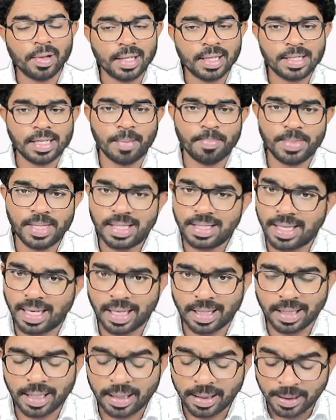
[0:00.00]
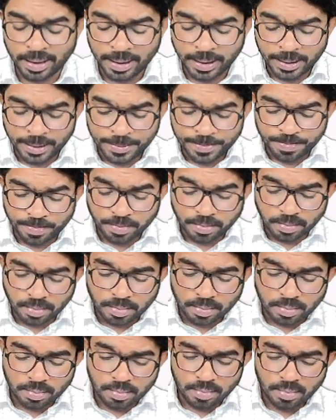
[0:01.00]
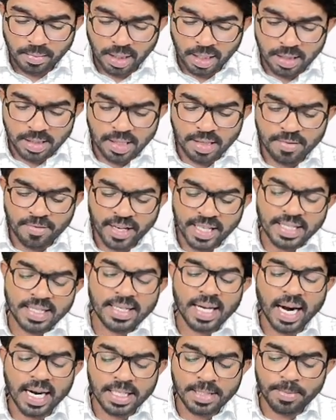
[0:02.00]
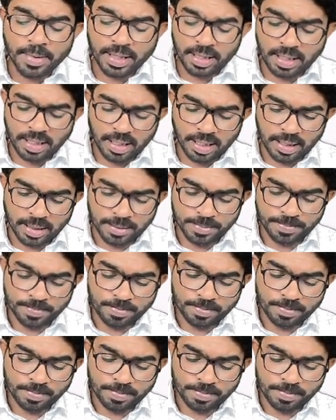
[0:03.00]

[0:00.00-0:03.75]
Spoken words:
the subjects like that. So first starts with our